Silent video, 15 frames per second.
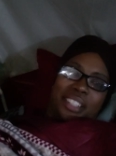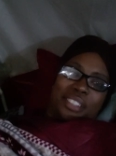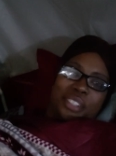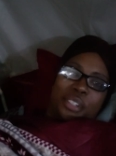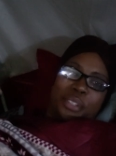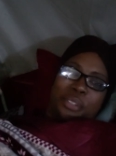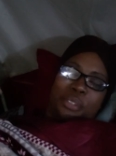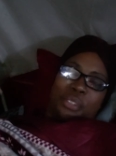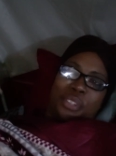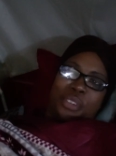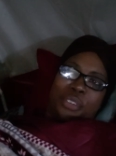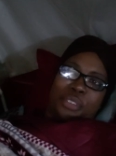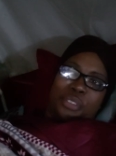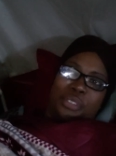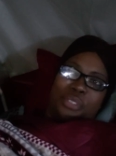No,
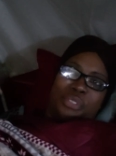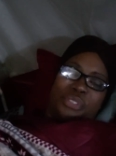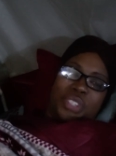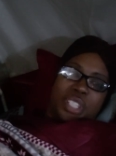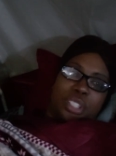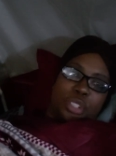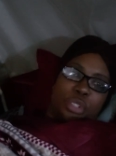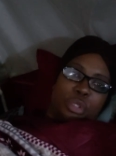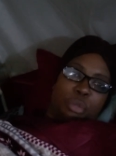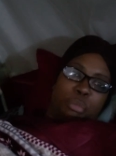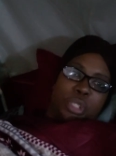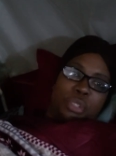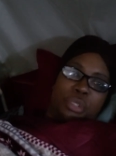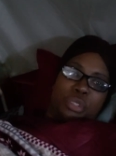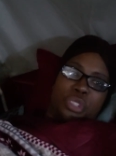no physical
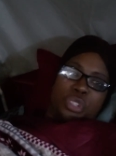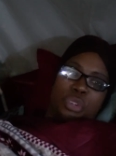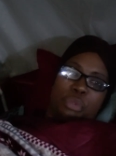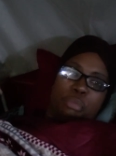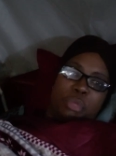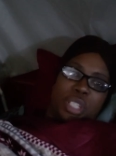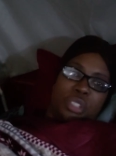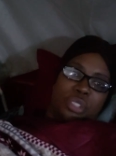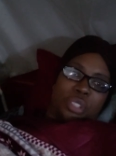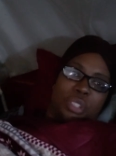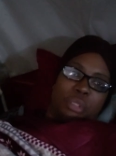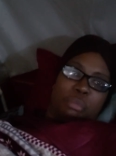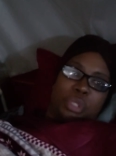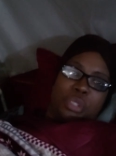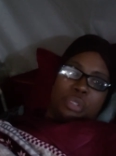abuse, no mental
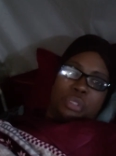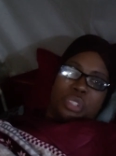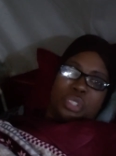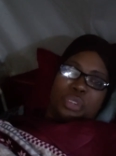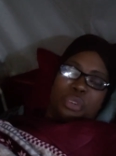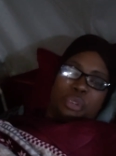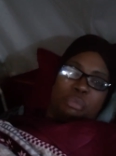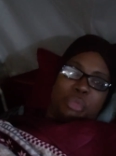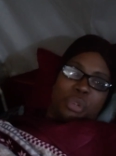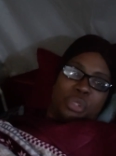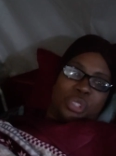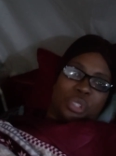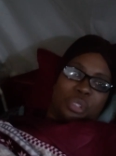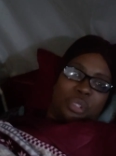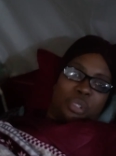abuse, no
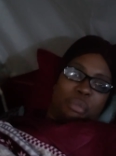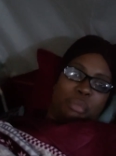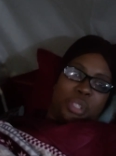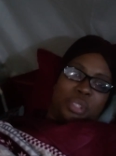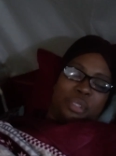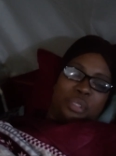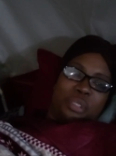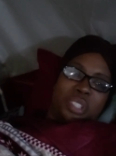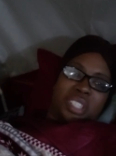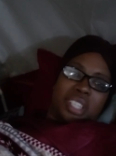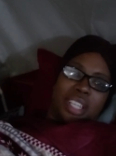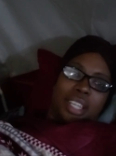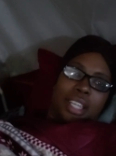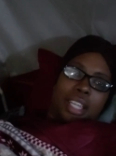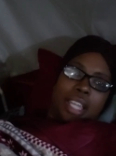emotional abuse.
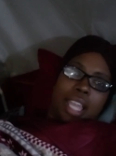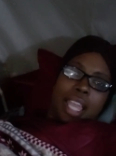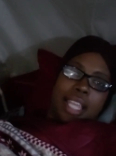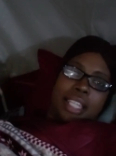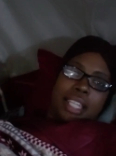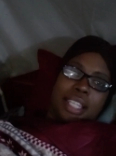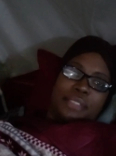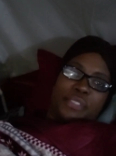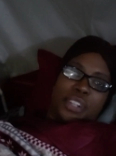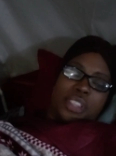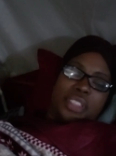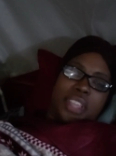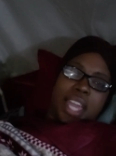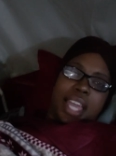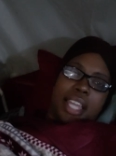And for
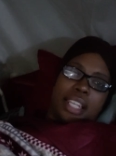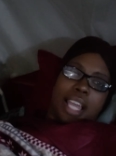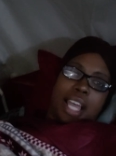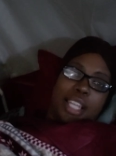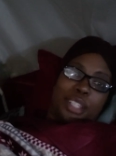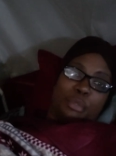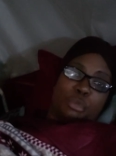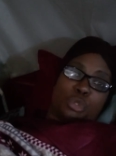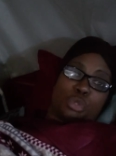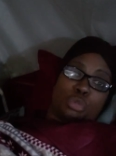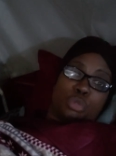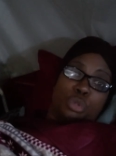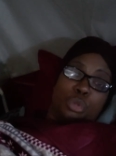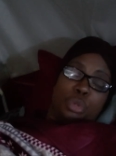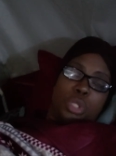that, I am
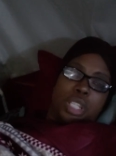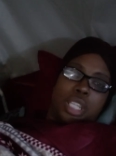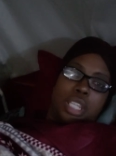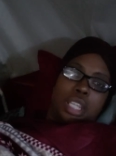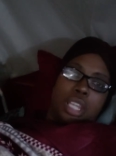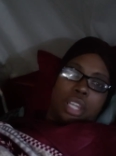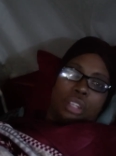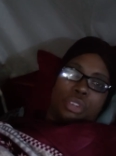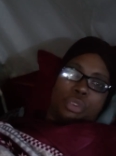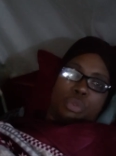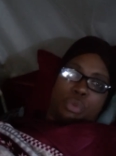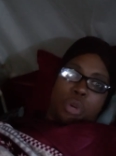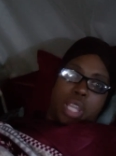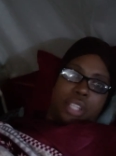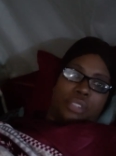truly
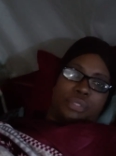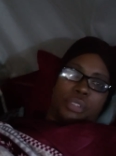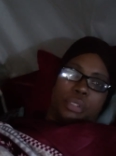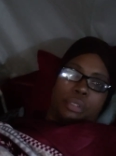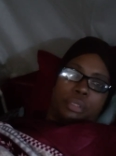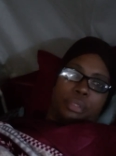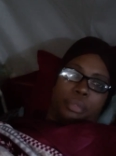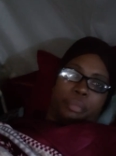grateful.